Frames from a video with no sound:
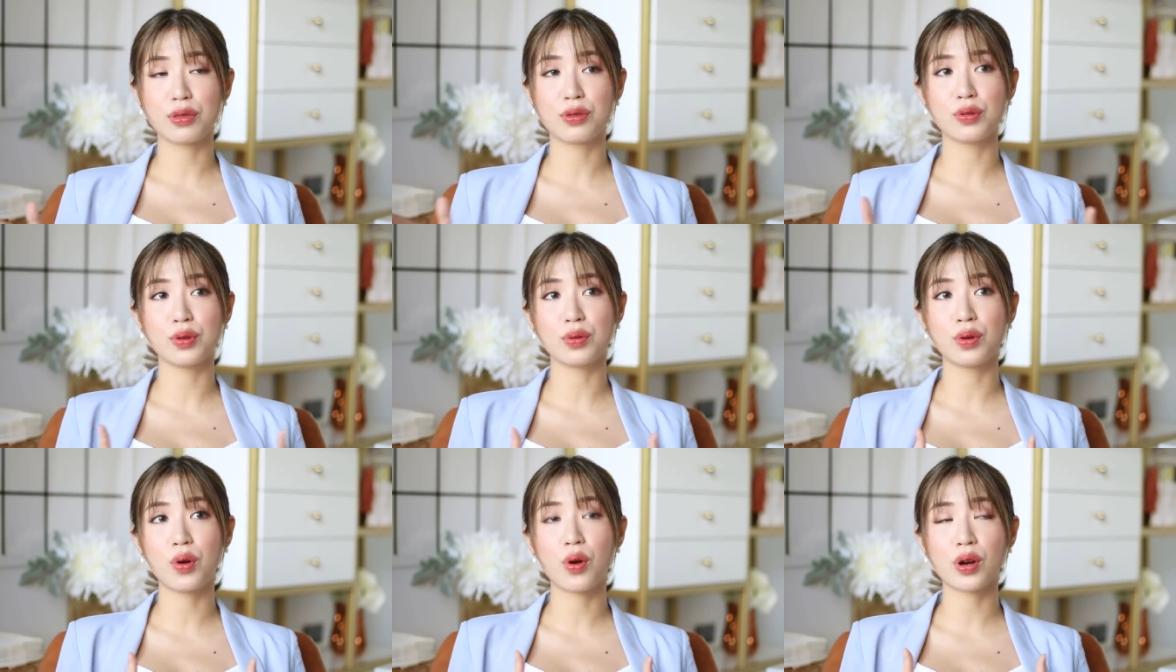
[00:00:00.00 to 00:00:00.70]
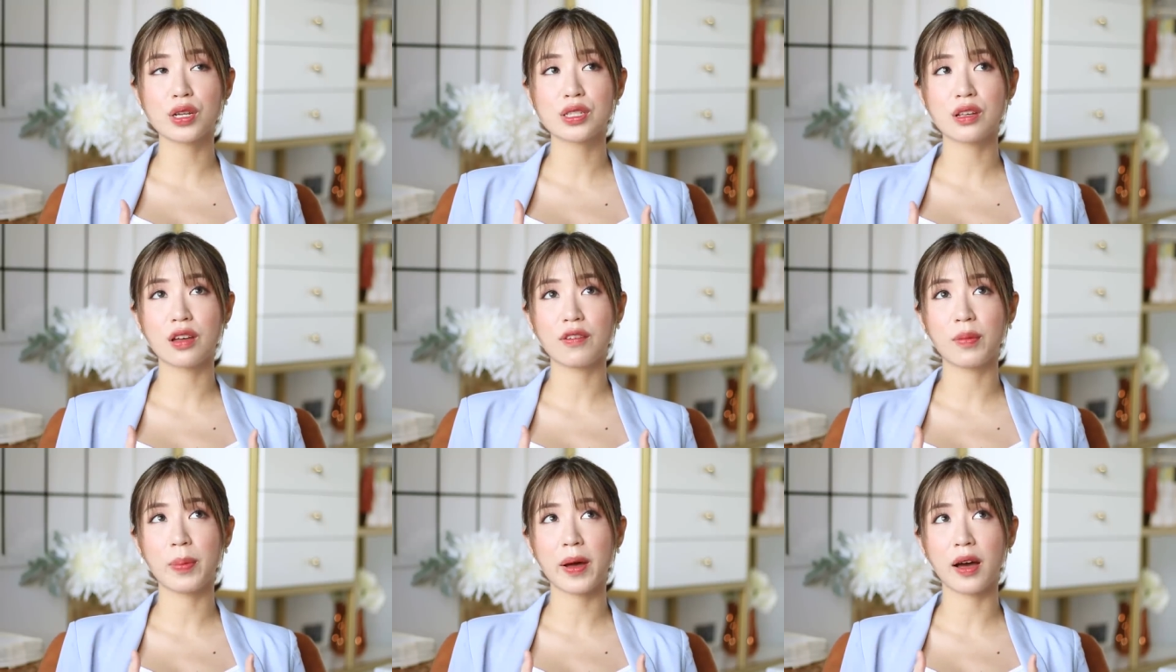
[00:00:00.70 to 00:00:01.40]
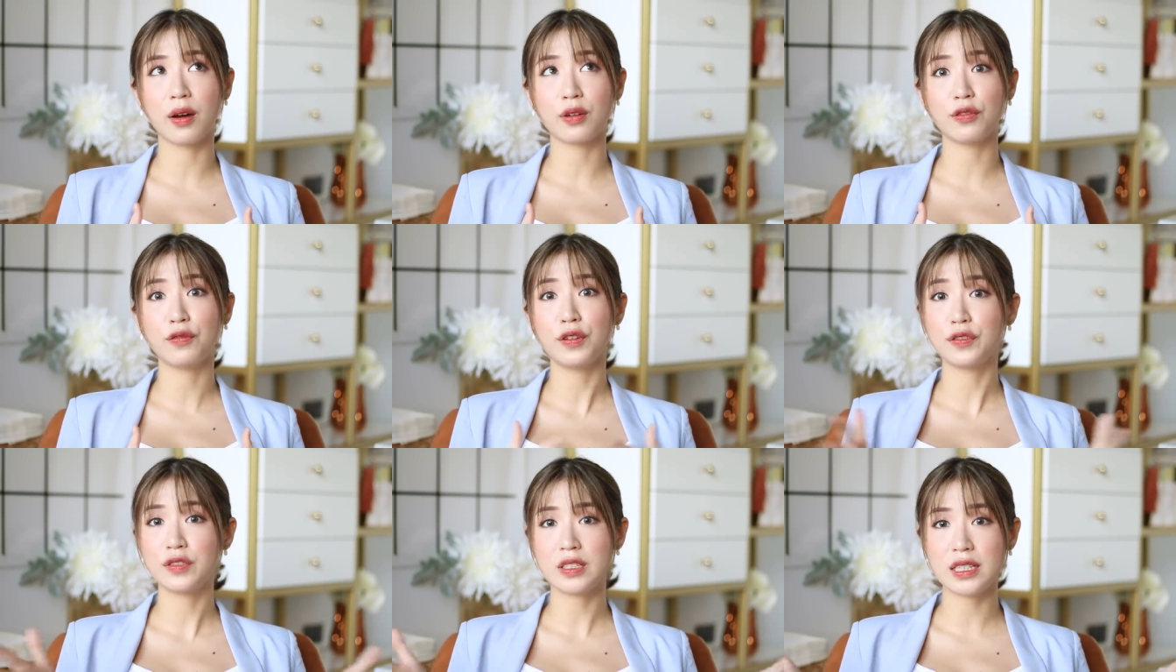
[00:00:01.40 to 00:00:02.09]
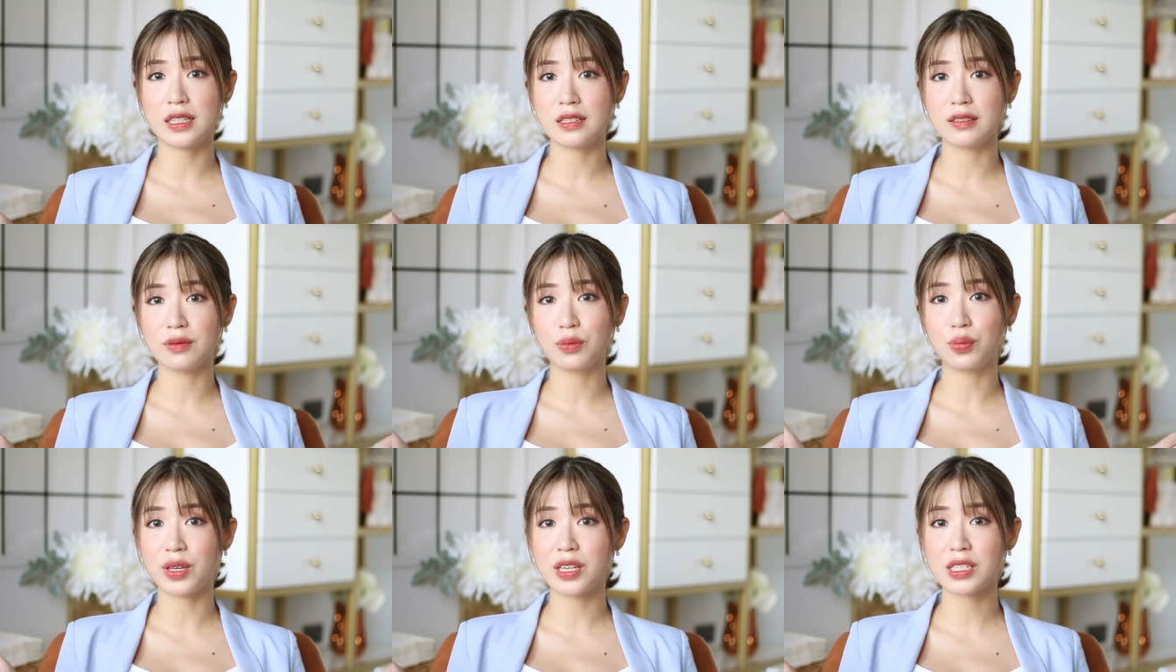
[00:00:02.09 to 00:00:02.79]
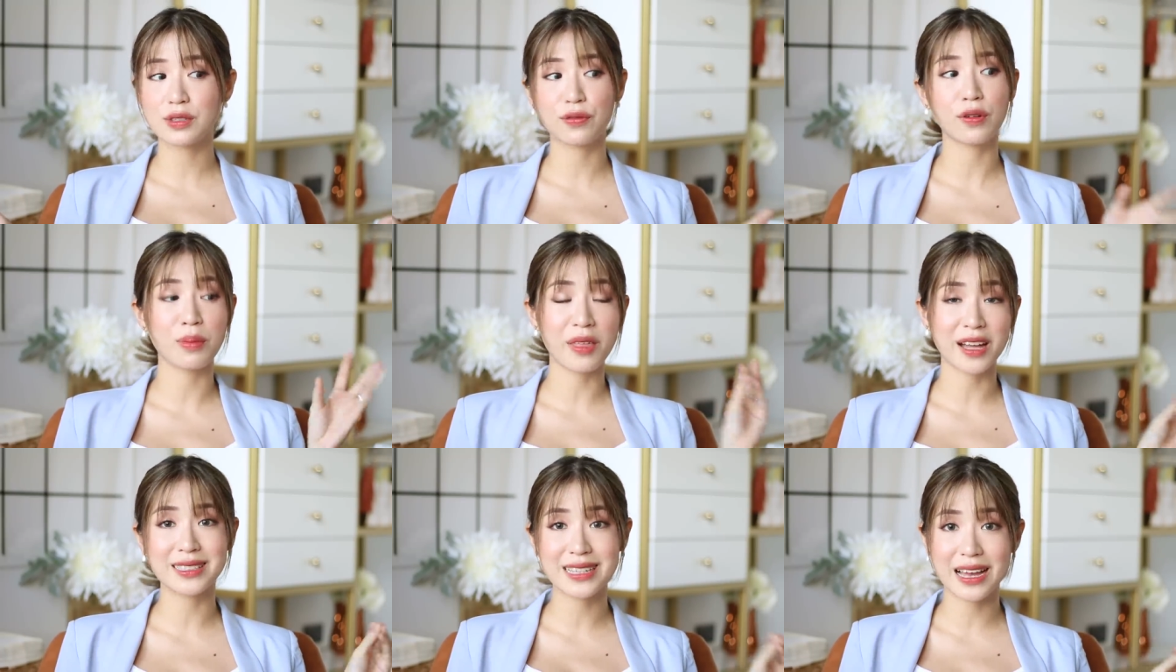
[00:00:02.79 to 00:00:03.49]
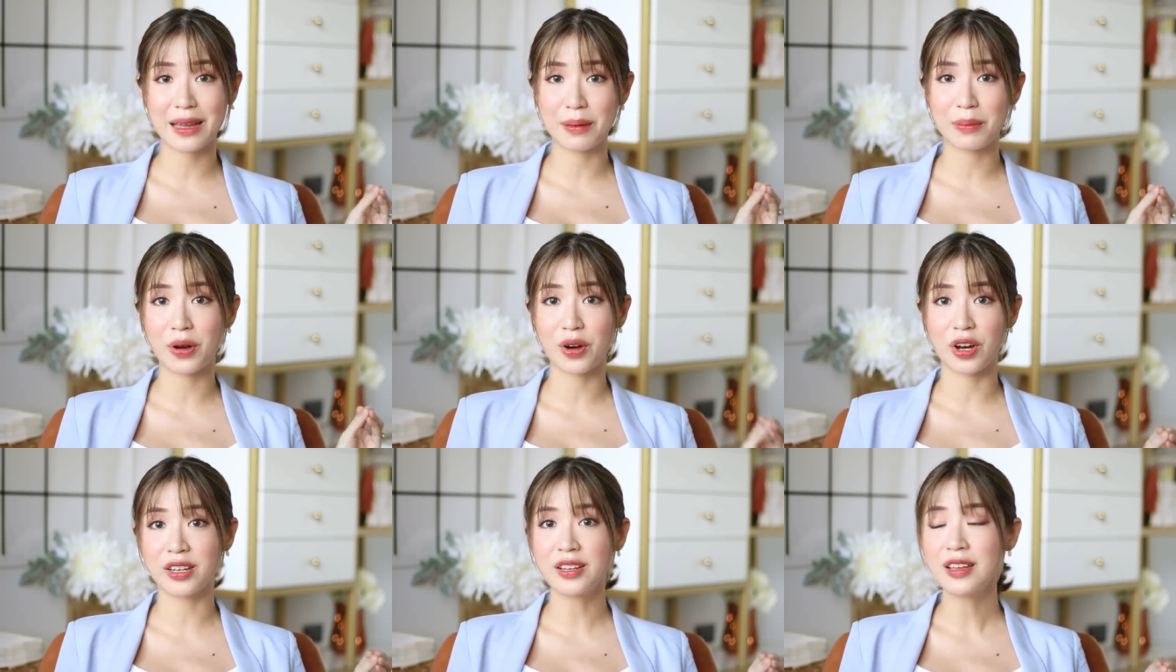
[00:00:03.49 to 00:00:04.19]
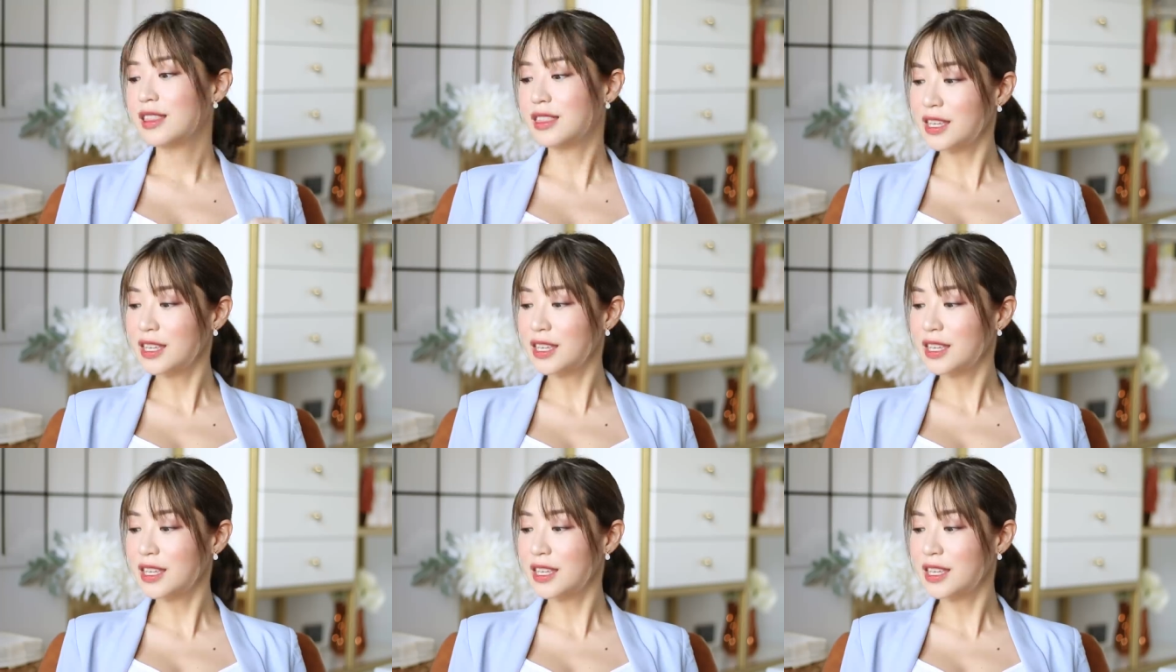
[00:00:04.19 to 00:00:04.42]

through the course of about fifteen weeks from that time on,